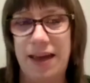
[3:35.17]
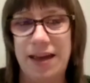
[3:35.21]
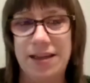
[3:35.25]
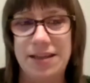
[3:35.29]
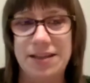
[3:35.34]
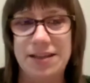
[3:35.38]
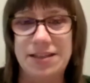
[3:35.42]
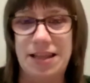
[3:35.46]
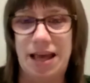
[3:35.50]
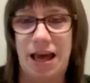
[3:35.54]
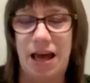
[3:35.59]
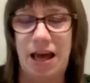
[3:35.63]

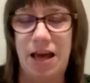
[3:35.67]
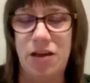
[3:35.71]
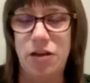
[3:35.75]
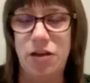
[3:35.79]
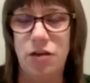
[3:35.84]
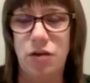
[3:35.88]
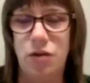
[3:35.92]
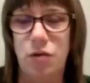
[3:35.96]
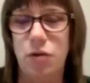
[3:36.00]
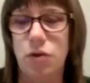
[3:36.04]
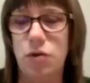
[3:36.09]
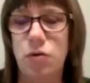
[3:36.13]
is
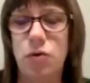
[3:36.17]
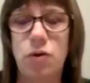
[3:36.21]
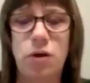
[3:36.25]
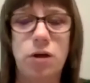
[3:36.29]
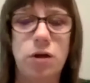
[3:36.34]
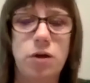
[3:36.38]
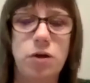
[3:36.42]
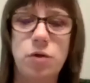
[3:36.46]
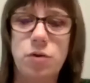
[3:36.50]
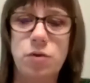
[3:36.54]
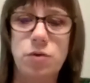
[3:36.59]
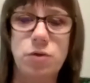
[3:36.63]
that you
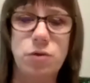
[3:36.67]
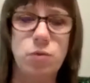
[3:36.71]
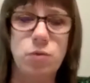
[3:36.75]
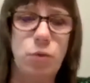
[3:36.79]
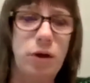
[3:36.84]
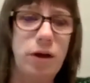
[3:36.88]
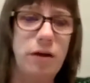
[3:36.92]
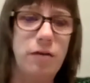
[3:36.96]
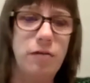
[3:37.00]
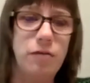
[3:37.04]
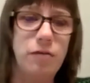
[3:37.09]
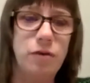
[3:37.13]
can use
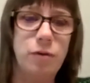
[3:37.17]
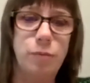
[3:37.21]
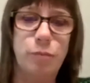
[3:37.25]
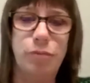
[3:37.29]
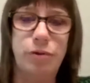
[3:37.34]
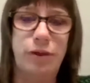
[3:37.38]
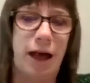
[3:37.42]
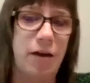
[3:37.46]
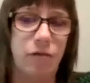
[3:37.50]
whatever